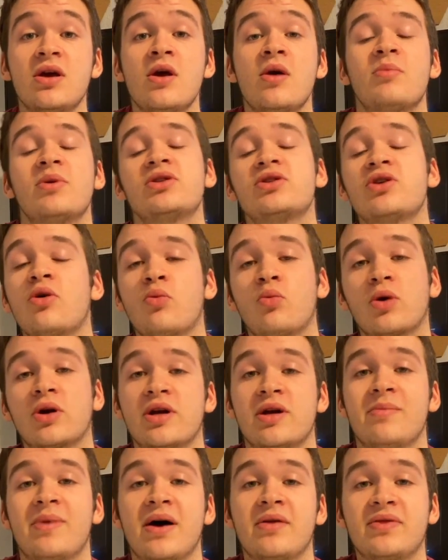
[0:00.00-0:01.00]
But don't worry
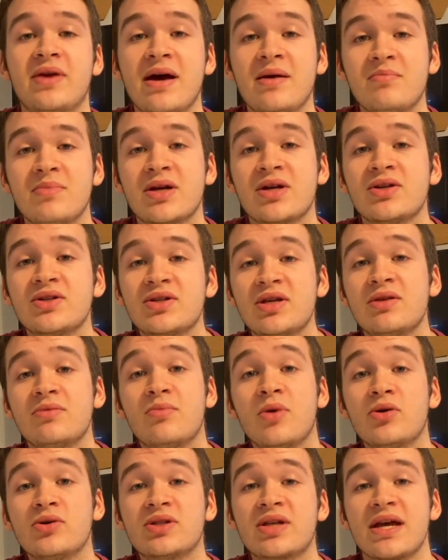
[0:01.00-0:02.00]
about that, because in
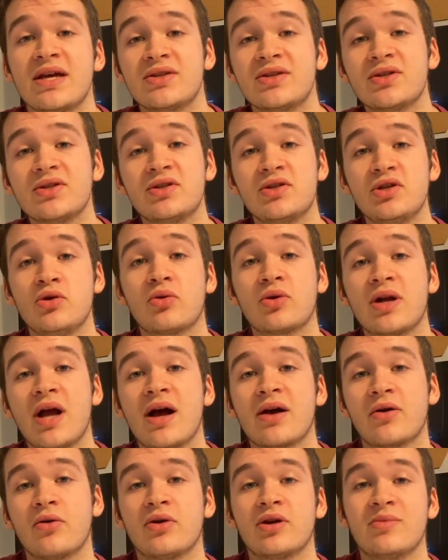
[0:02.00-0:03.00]
most cases, you're
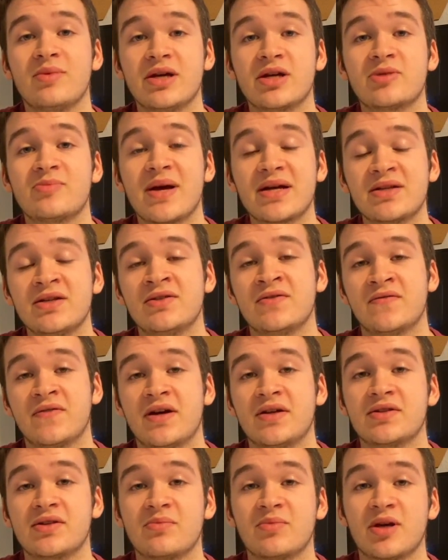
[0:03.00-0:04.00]
not going to be expected to
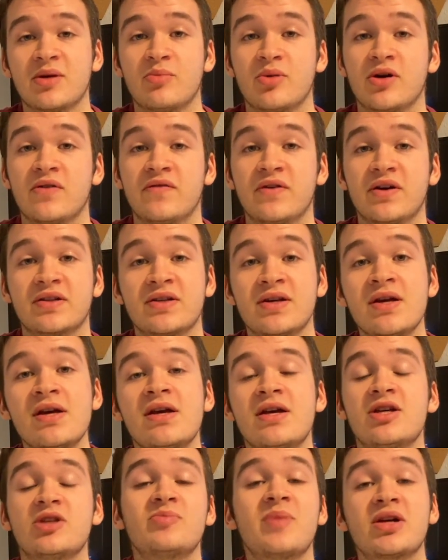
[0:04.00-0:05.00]
find something perfect.
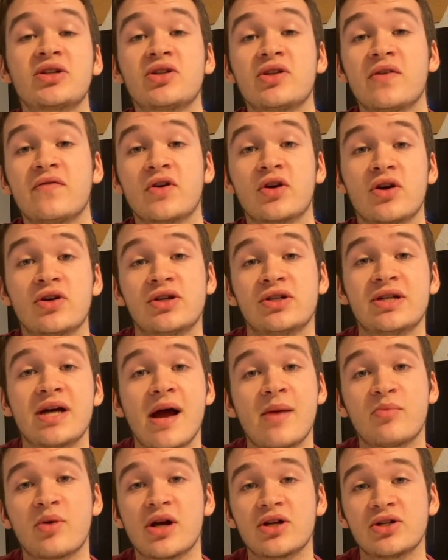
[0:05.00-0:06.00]
Especially if you're under
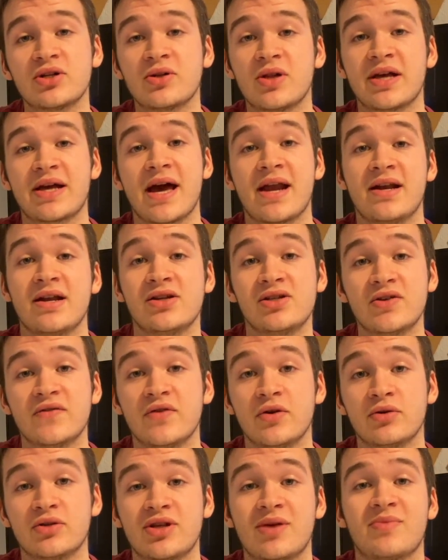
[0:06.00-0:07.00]
time pressure, like at an
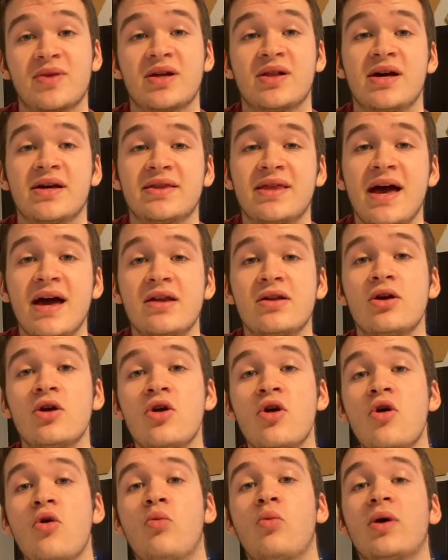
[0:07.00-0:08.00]
interview or something like that,
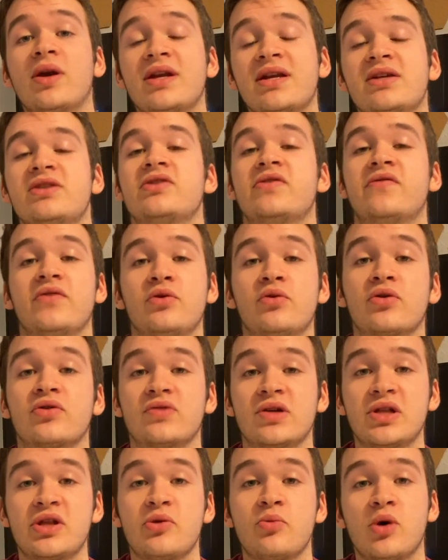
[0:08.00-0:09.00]
what an interviewer
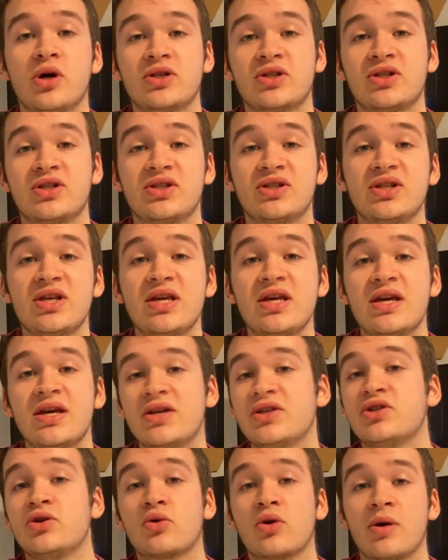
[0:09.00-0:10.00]
really wants to see
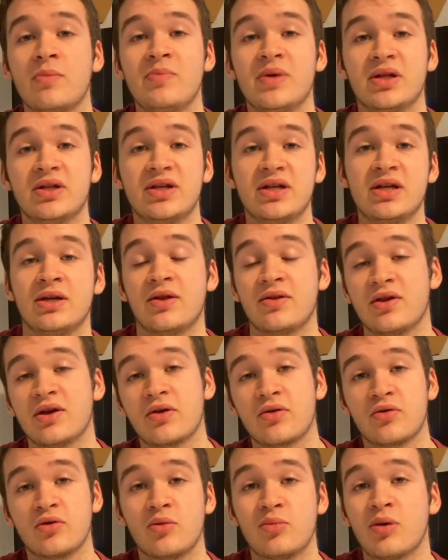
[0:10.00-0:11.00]
is your ability to think
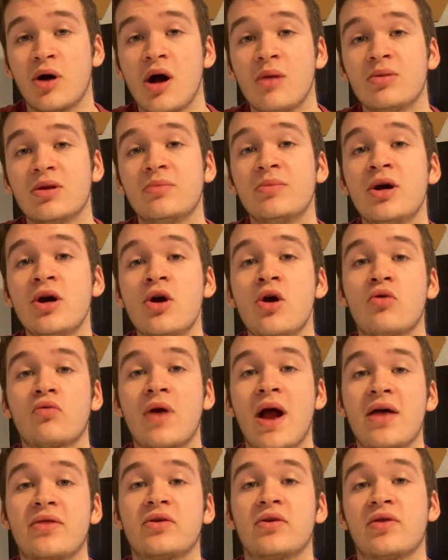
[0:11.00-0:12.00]
through a problem,
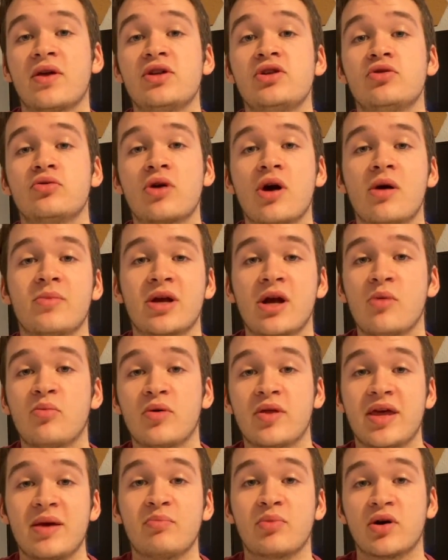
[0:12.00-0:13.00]
rather than you coming up
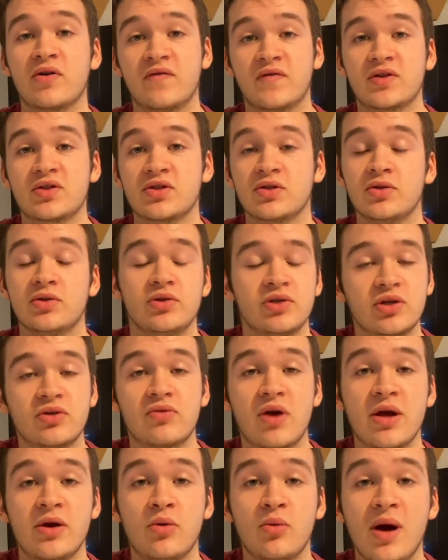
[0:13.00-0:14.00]
with a perfect solution
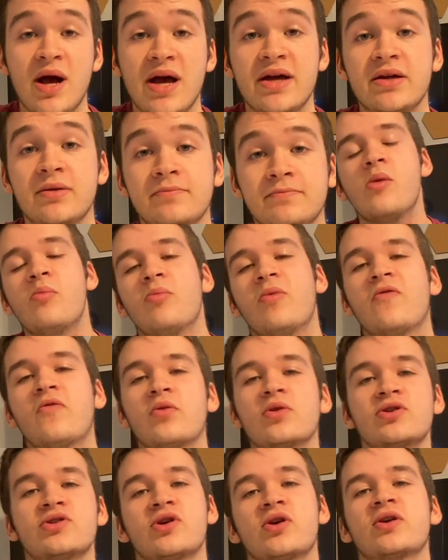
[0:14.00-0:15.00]
right away. Before
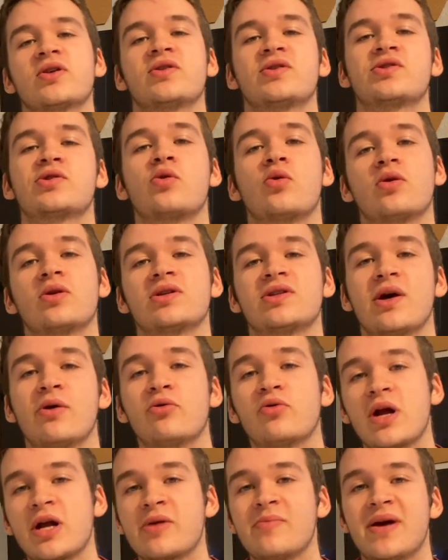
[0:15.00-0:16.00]
starting this course, I would
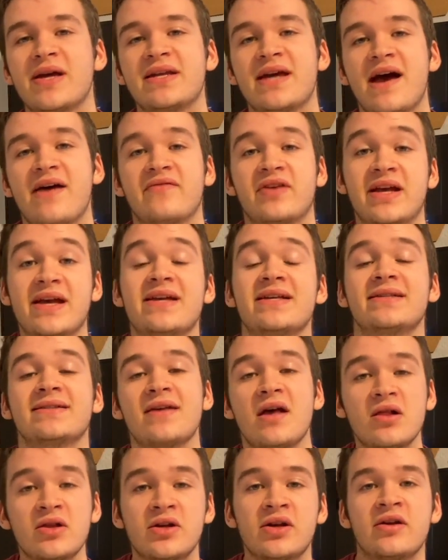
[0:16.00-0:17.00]
recommend having a
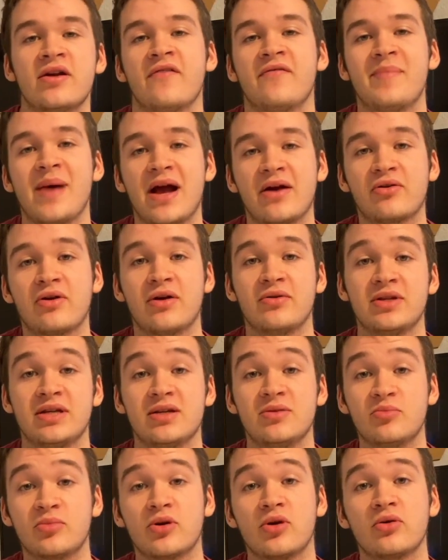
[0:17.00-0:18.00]
solid enough background
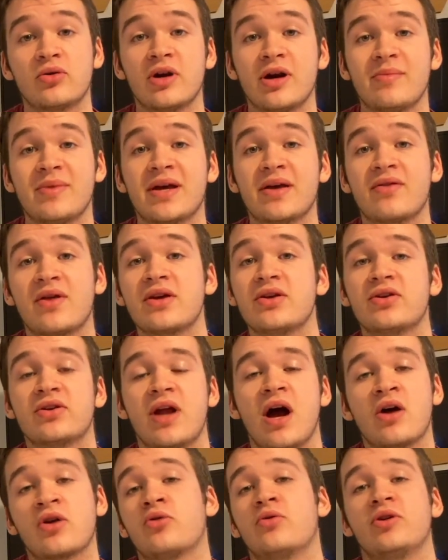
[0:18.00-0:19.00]
in programming that you're
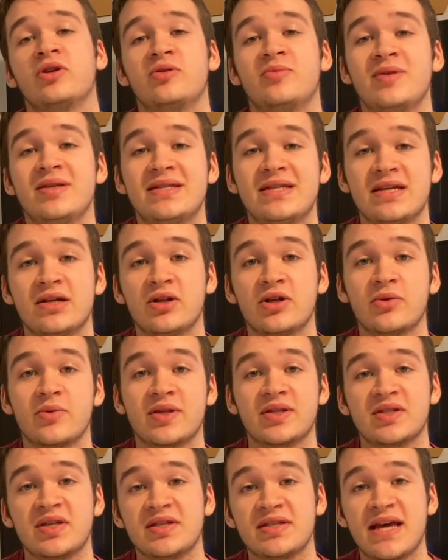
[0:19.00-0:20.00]
not going to be dealing with
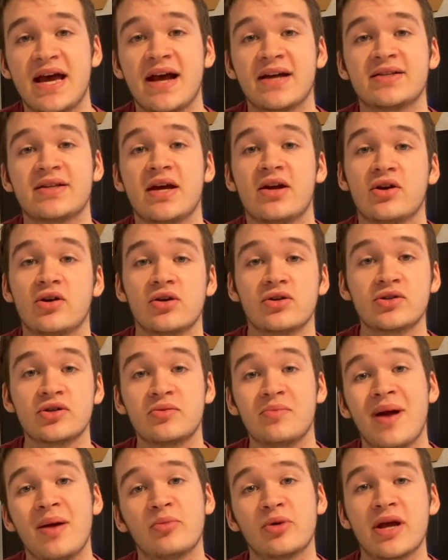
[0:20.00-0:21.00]
syntax errors or
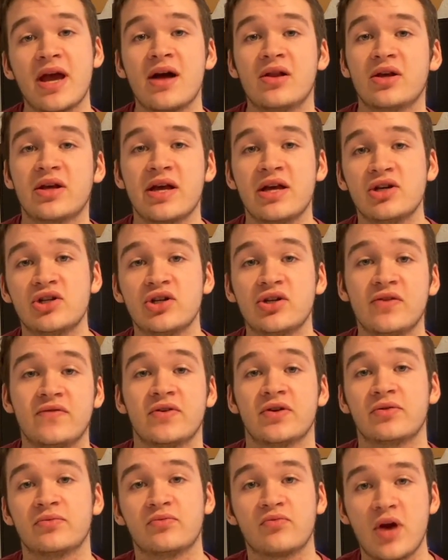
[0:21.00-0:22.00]
memory allocation if
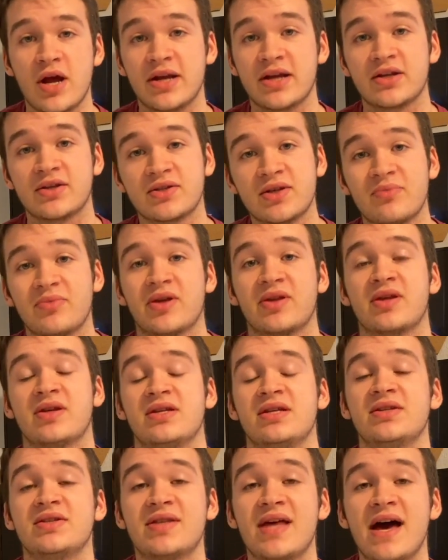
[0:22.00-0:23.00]
you're writing in something that
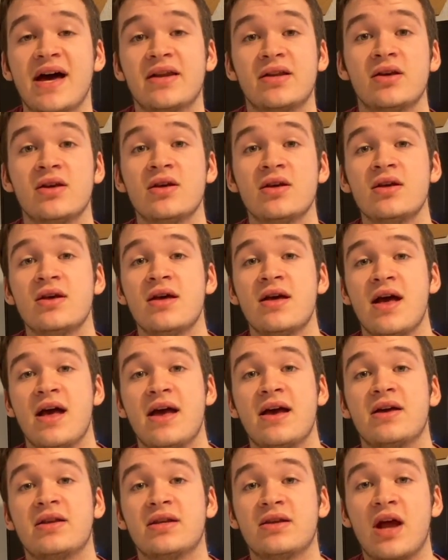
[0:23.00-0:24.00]
needs that,
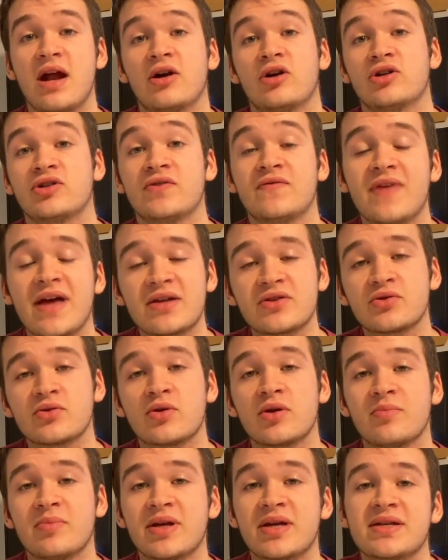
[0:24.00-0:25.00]
and errors of that
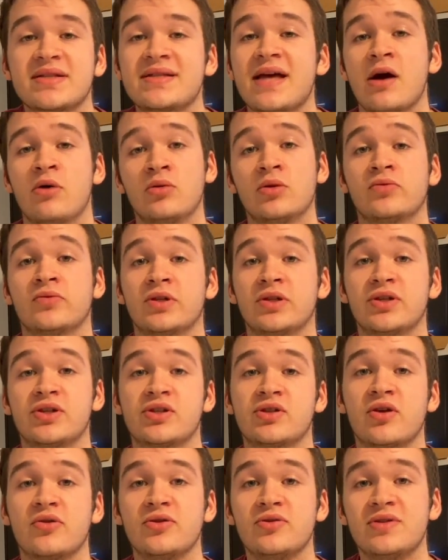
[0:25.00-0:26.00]
sort, because that will really
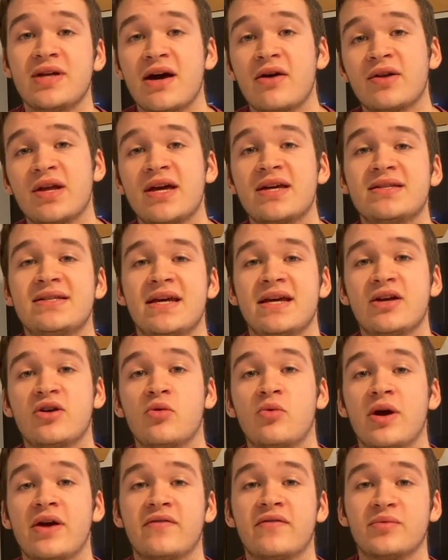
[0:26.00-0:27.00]
slow you down and take
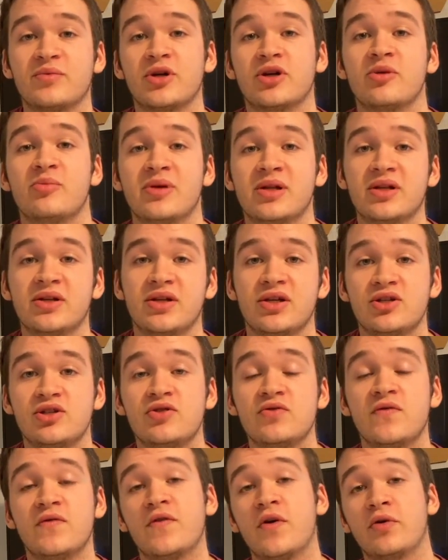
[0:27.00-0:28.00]
away from your ability to
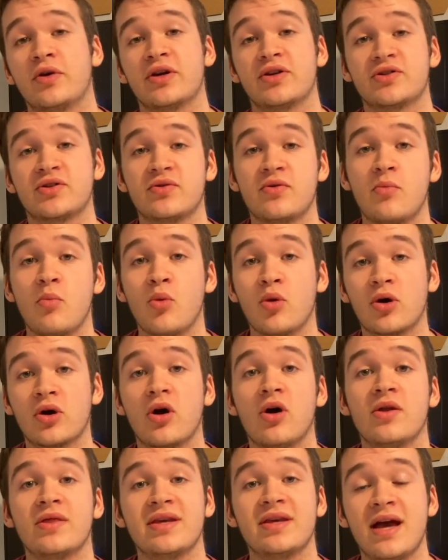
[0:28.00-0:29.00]
focus more
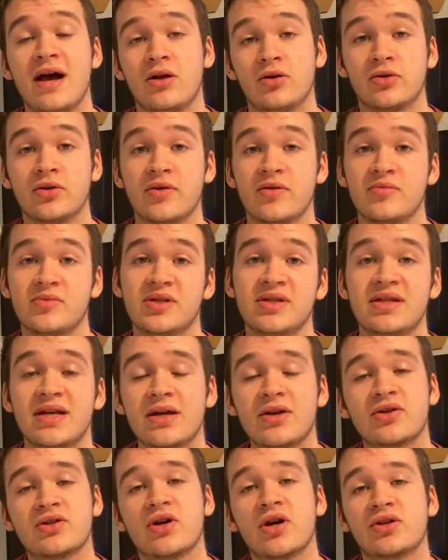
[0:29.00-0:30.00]
on the algorithms and
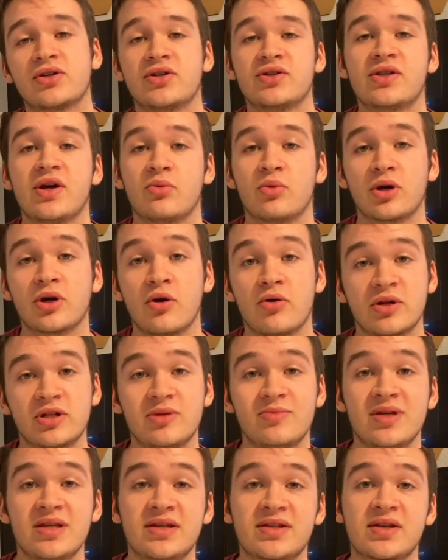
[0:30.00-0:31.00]
data structures that we're going to
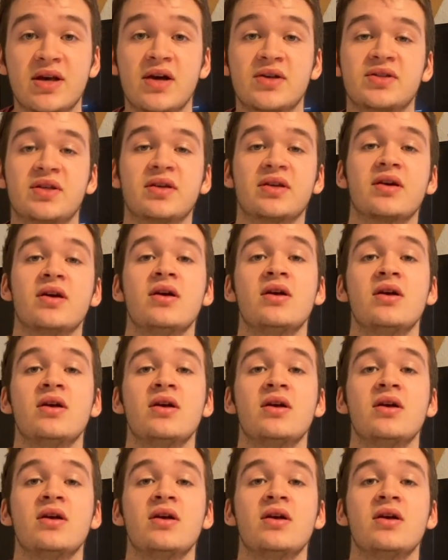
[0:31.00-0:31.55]
be discussing.